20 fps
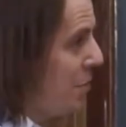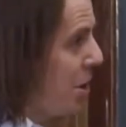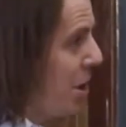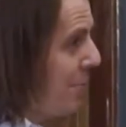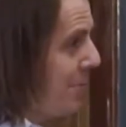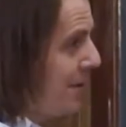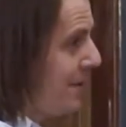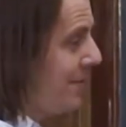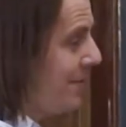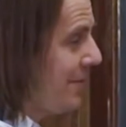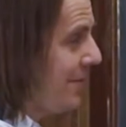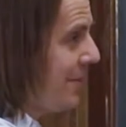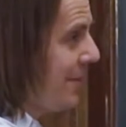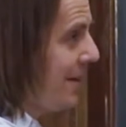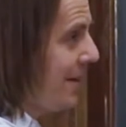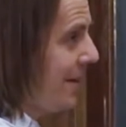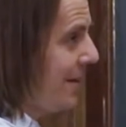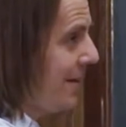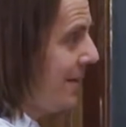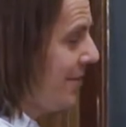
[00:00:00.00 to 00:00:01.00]
come in at this
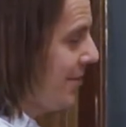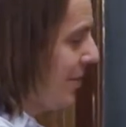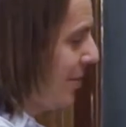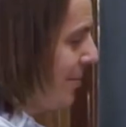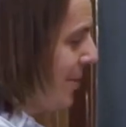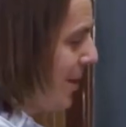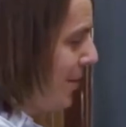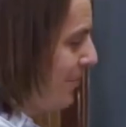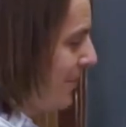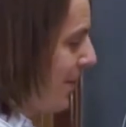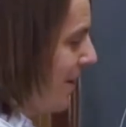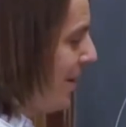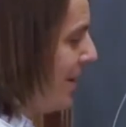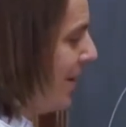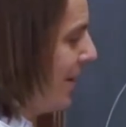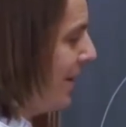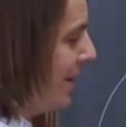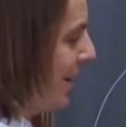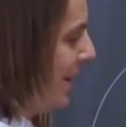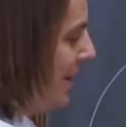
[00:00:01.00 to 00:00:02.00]
thing at some alpha
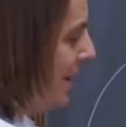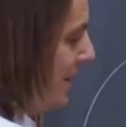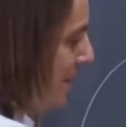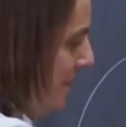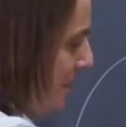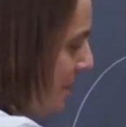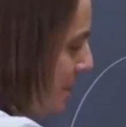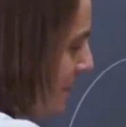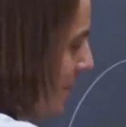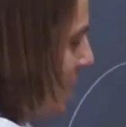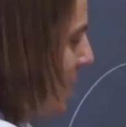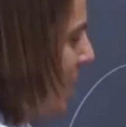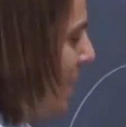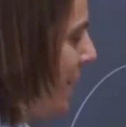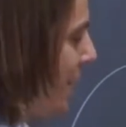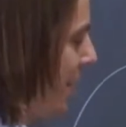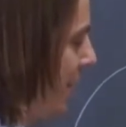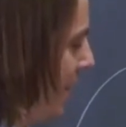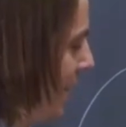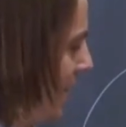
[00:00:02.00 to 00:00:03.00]
i, uh,
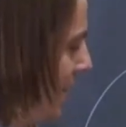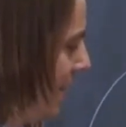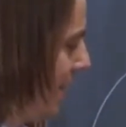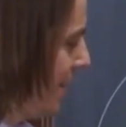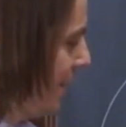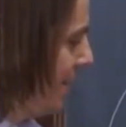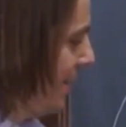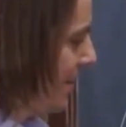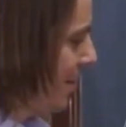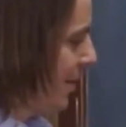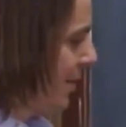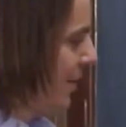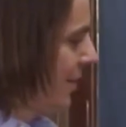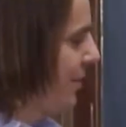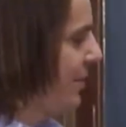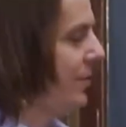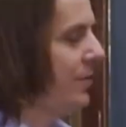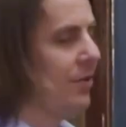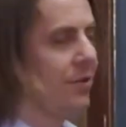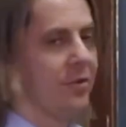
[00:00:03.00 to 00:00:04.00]
uh,
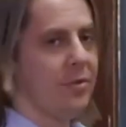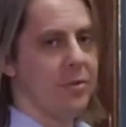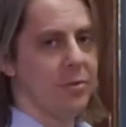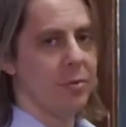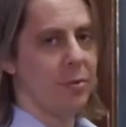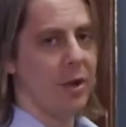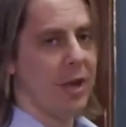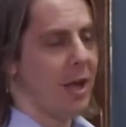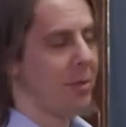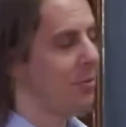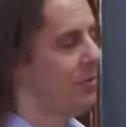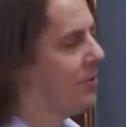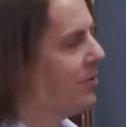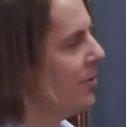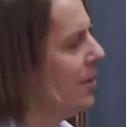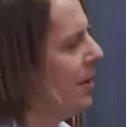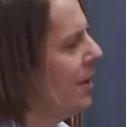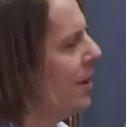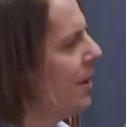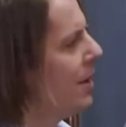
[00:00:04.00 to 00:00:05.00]
this is what happens.
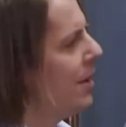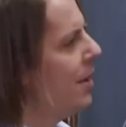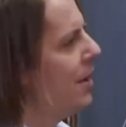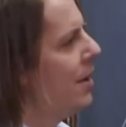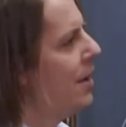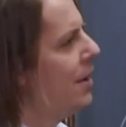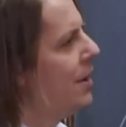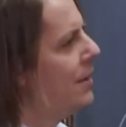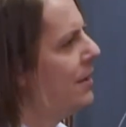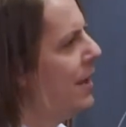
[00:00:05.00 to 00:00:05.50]
Uh,